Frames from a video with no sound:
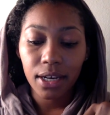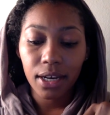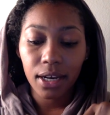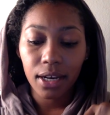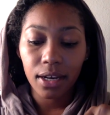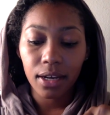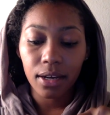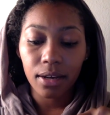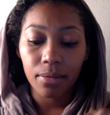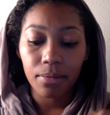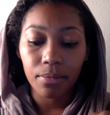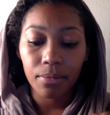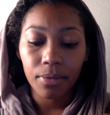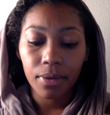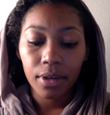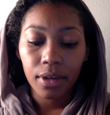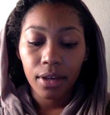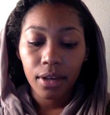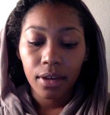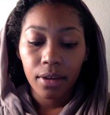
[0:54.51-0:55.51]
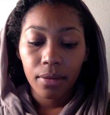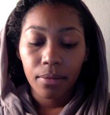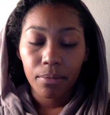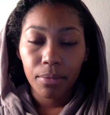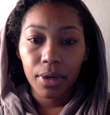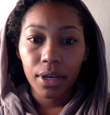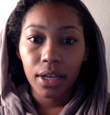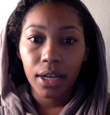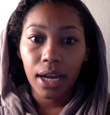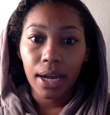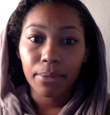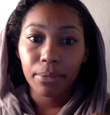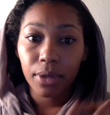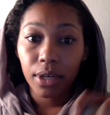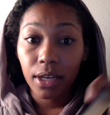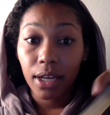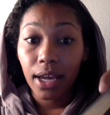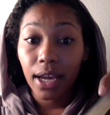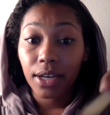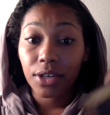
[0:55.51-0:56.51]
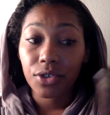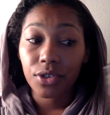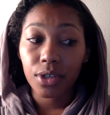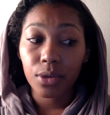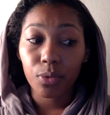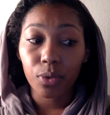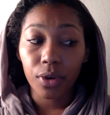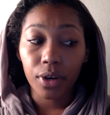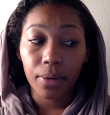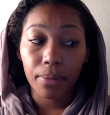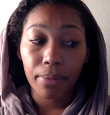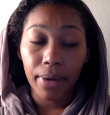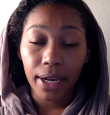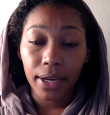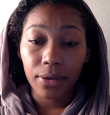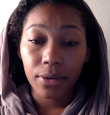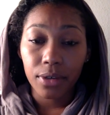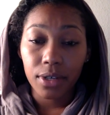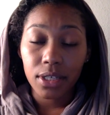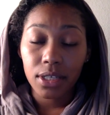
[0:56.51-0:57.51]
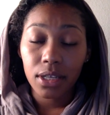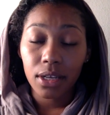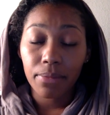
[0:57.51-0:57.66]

But I'm gonna actually work backwards,